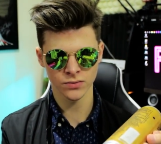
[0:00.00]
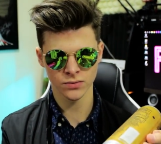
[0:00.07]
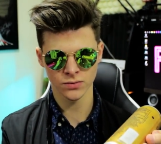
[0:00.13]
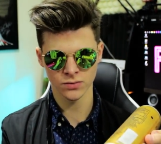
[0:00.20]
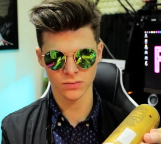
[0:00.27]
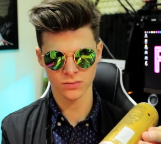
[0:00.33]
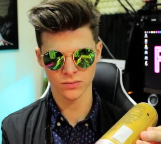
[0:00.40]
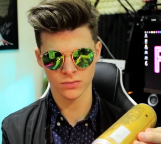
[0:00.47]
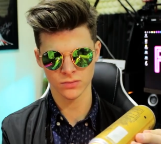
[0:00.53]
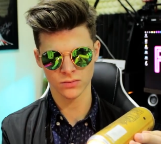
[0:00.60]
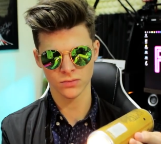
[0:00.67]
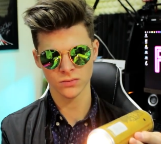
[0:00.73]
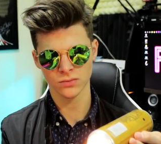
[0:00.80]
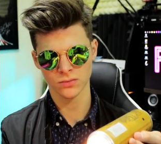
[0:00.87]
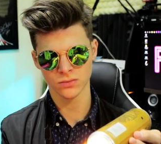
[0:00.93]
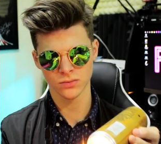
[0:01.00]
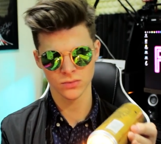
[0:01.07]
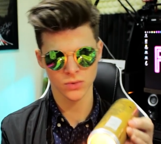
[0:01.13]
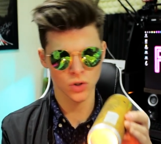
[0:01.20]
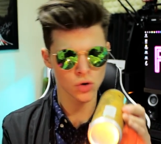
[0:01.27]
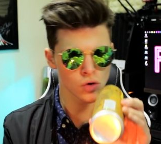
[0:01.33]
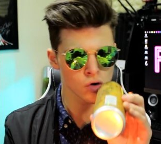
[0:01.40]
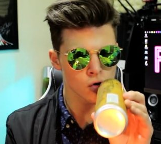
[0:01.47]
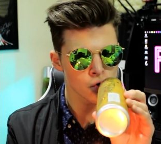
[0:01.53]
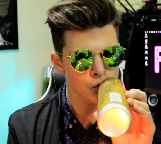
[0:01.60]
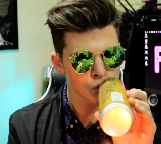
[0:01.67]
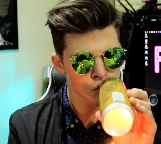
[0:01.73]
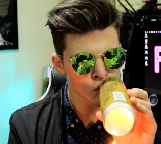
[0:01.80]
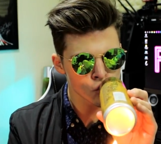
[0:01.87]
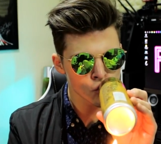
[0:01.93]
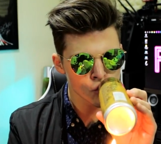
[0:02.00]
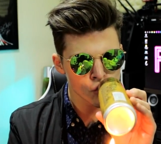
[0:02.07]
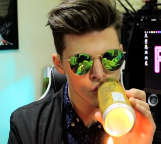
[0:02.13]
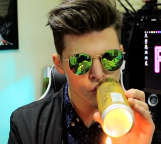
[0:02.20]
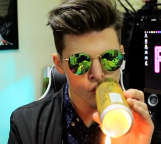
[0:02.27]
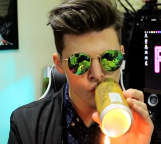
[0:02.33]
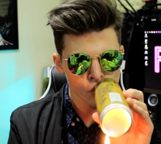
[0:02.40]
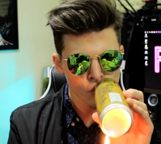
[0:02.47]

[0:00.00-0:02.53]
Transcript: [no speech]